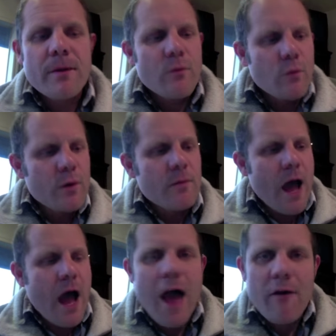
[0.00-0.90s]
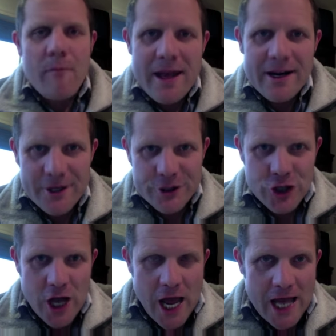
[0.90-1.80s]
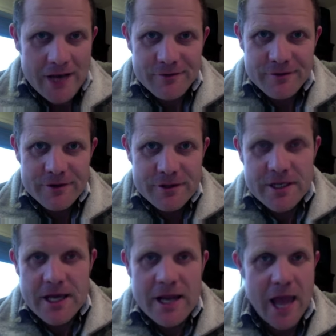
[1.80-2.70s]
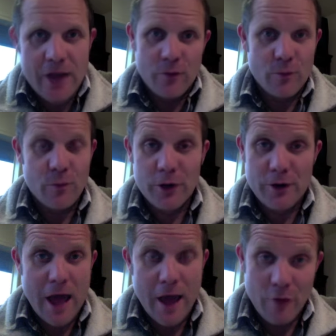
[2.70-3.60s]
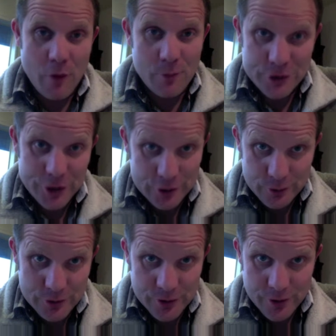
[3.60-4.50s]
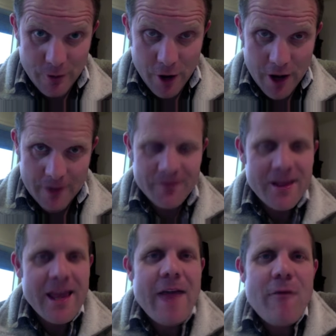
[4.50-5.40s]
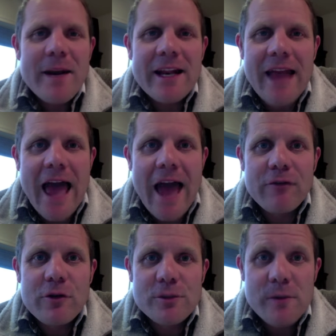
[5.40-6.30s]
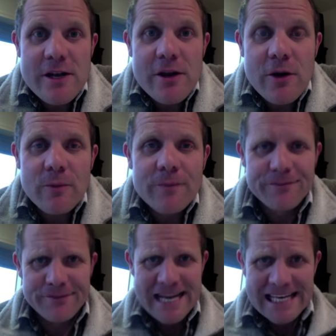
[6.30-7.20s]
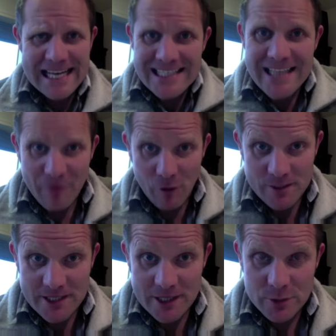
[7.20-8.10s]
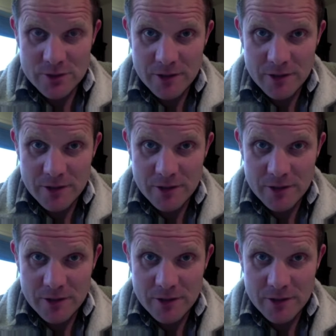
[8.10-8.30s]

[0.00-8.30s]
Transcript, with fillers: When Ahmadinejad said, Hey, we don't have homosexuals in Iran, everybody laughed because we knew he does have homosexuals in